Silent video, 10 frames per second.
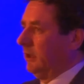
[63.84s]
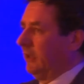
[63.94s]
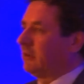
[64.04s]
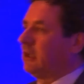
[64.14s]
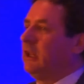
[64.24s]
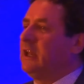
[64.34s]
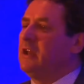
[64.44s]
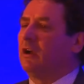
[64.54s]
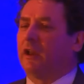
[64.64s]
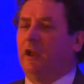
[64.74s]
It's
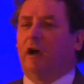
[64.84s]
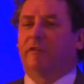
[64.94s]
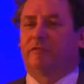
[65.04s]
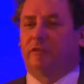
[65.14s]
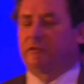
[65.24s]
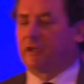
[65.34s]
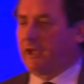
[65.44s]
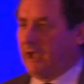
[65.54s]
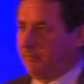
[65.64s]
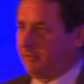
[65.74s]
clearly not enough just to
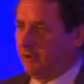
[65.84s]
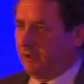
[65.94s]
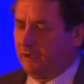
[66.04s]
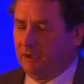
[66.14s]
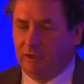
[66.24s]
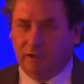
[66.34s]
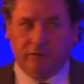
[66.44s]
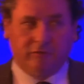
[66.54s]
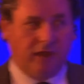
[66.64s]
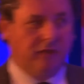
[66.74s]
capture
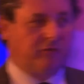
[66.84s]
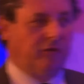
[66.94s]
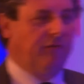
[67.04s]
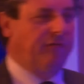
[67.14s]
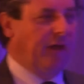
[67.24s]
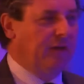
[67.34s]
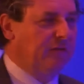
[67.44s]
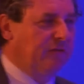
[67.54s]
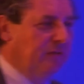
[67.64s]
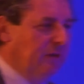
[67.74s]
data and
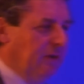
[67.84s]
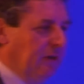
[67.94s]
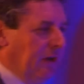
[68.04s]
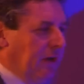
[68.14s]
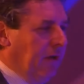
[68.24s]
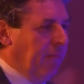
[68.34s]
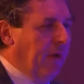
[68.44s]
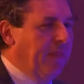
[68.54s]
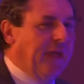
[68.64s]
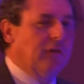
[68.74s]
events
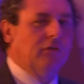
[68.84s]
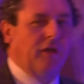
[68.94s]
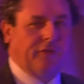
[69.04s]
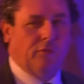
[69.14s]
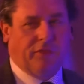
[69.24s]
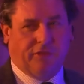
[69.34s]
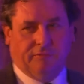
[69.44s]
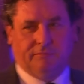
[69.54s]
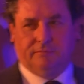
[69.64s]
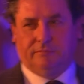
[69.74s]
and then do nothing with
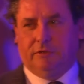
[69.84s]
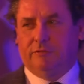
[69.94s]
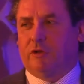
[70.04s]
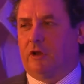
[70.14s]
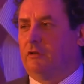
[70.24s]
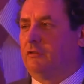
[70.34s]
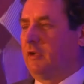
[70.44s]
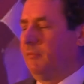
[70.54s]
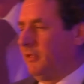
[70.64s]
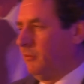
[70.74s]
them. You've got to do
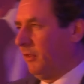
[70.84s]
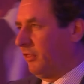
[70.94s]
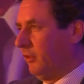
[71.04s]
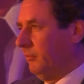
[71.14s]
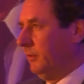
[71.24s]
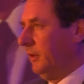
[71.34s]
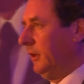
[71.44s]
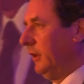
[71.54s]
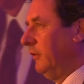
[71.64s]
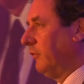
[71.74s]
something with them.
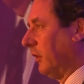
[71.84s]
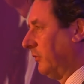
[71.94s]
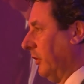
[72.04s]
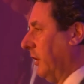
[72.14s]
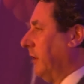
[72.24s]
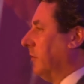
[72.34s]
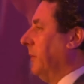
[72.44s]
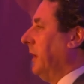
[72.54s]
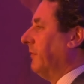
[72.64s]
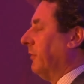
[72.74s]
You've got to turn it into
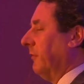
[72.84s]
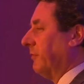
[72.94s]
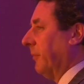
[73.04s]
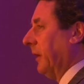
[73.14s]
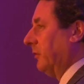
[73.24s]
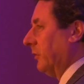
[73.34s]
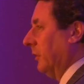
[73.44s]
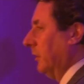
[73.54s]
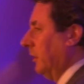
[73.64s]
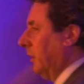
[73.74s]
meaningful
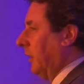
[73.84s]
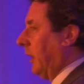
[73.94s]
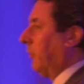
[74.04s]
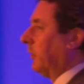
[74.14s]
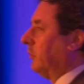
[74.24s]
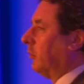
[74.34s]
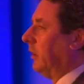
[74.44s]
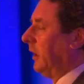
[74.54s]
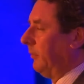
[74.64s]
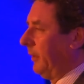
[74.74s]
information. And I want to talk a
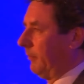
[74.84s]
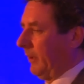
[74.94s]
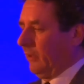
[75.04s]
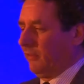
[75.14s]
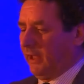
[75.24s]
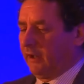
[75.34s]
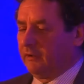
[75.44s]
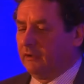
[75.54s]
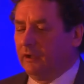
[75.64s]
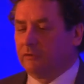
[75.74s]
little bit about
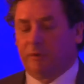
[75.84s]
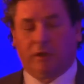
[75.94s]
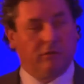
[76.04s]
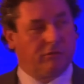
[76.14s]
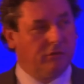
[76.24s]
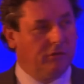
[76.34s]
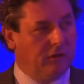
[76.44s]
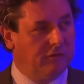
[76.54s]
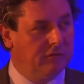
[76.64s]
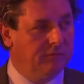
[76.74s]
that as we go through
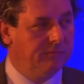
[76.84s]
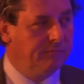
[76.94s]
this.